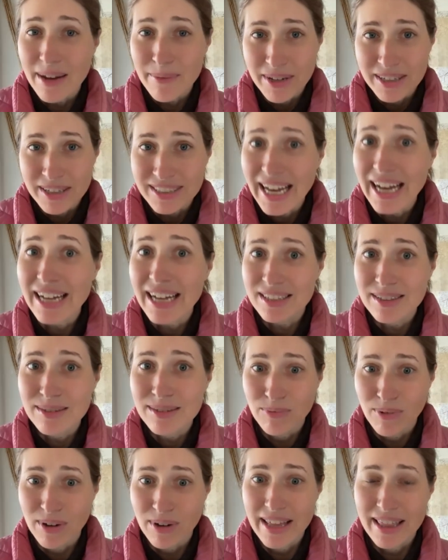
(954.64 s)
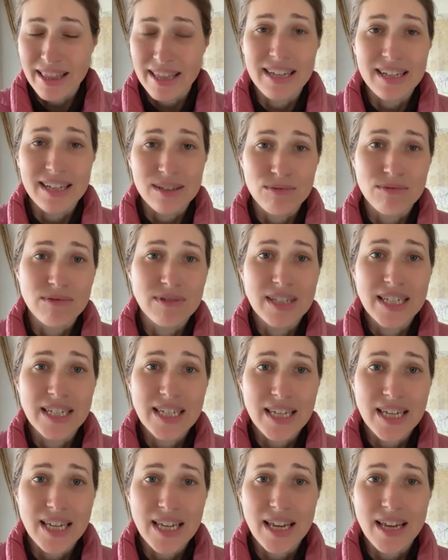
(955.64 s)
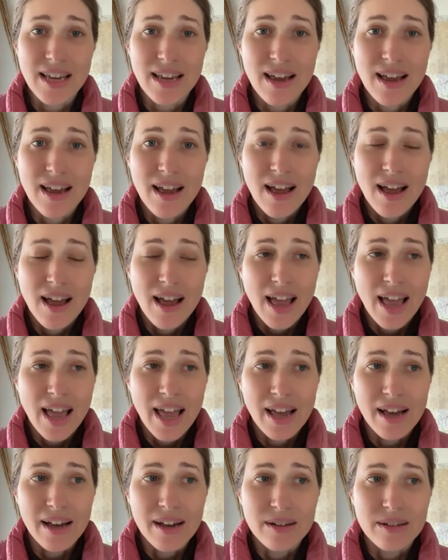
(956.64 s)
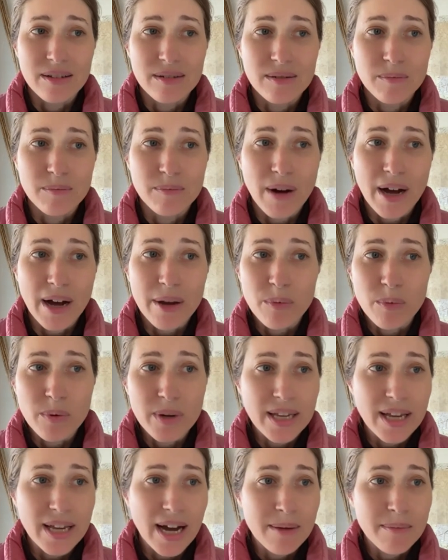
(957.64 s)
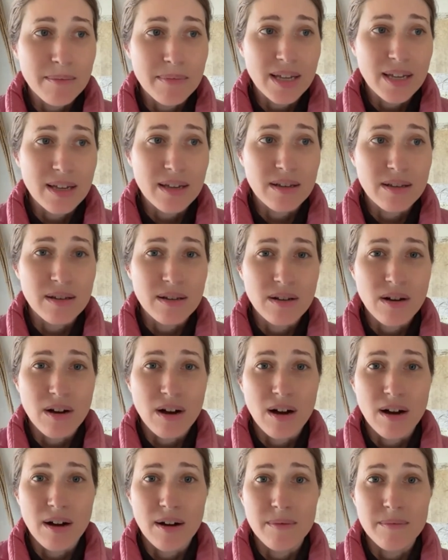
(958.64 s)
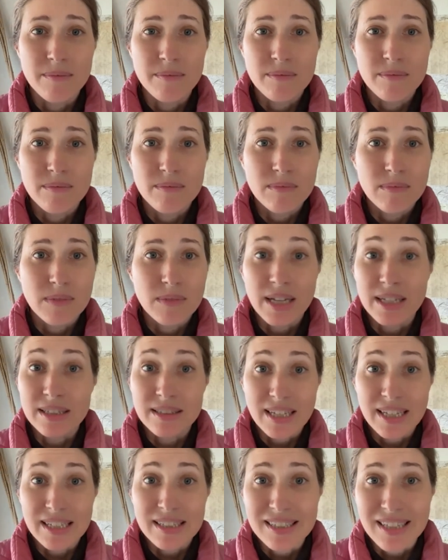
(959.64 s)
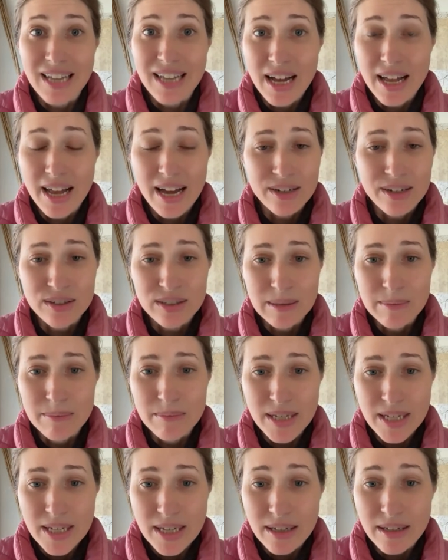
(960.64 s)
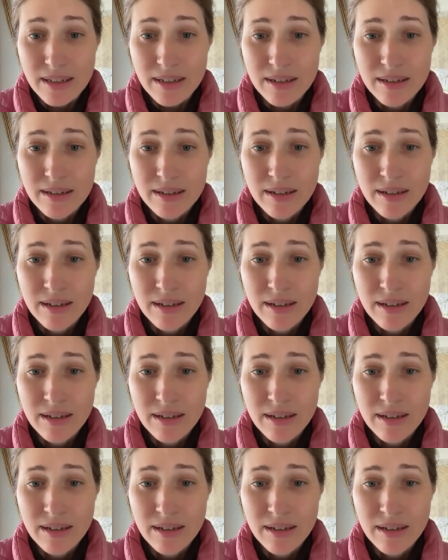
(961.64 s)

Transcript: that because that's what I think is really key. And by we, I mean it's not actually me.